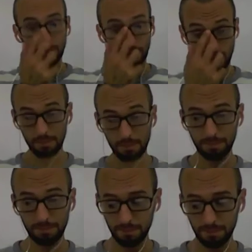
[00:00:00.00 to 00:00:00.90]

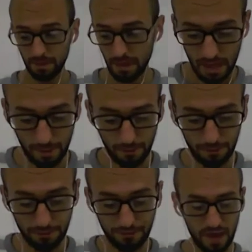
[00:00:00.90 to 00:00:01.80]
About
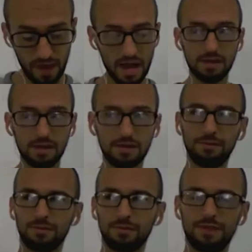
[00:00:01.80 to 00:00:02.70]
5
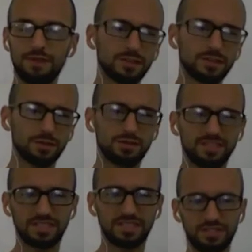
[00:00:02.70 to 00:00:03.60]
or so 6 years
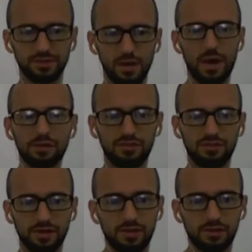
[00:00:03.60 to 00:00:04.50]
ago, I used to
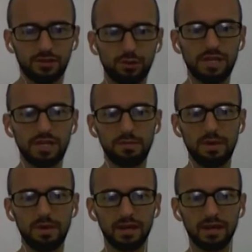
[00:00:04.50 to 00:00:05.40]
do eBay
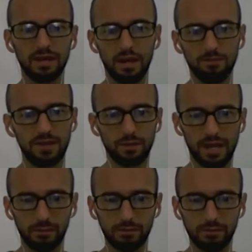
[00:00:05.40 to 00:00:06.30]
video
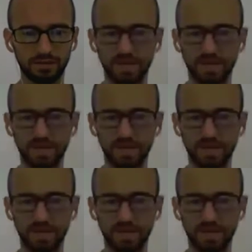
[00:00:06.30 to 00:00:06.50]
games.